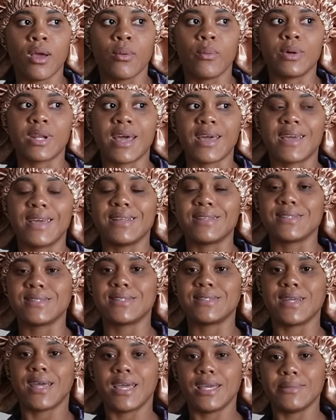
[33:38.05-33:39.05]
when I can
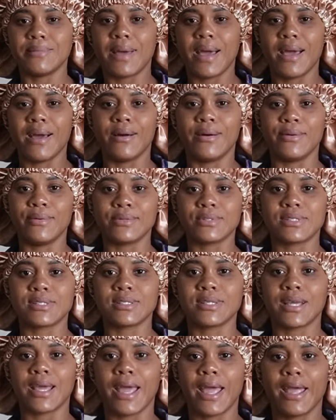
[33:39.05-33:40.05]
stay in my house